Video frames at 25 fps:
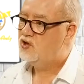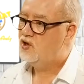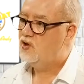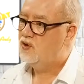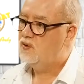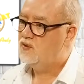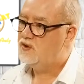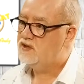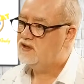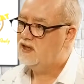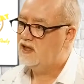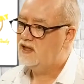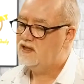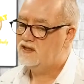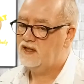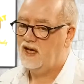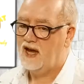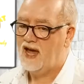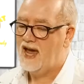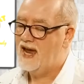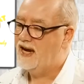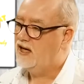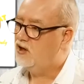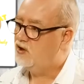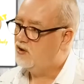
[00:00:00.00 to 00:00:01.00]
So it was things like
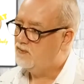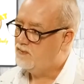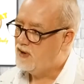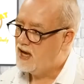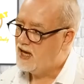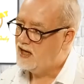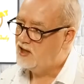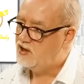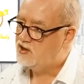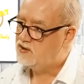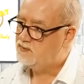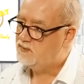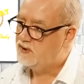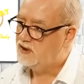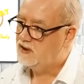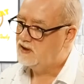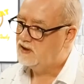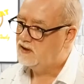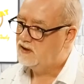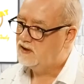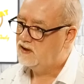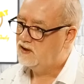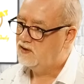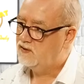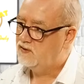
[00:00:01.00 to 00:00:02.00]
anger management.
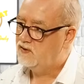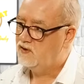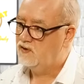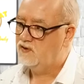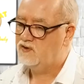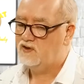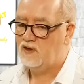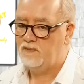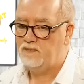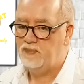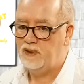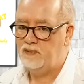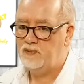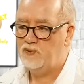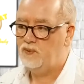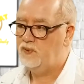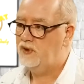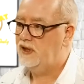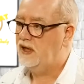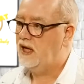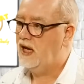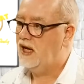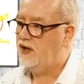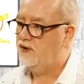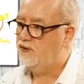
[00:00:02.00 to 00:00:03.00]
You know, some people, when
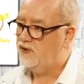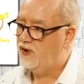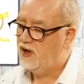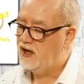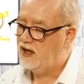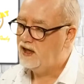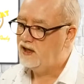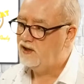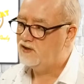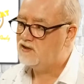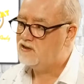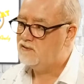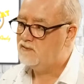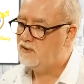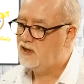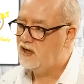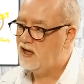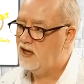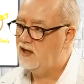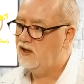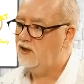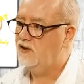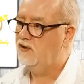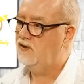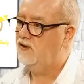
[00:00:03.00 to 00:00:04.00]
they get a drink or something
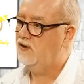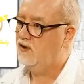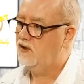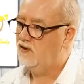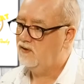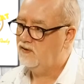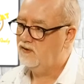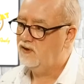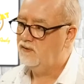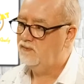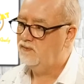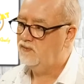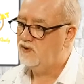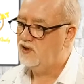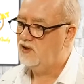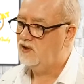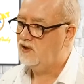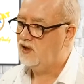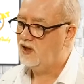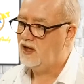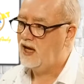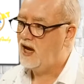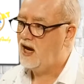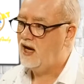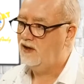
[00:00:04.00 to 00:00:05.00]
like that,
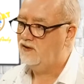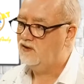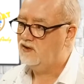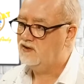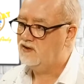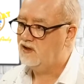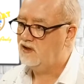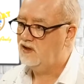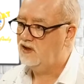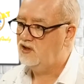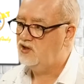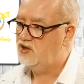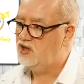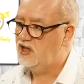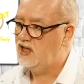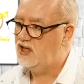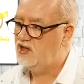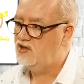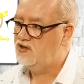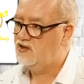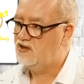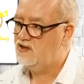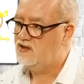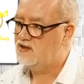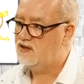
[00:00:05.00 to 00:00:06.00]
their character suddenly
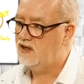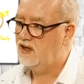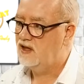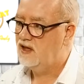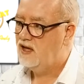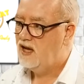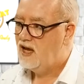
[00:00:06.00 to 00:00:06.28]
changes. Yeah.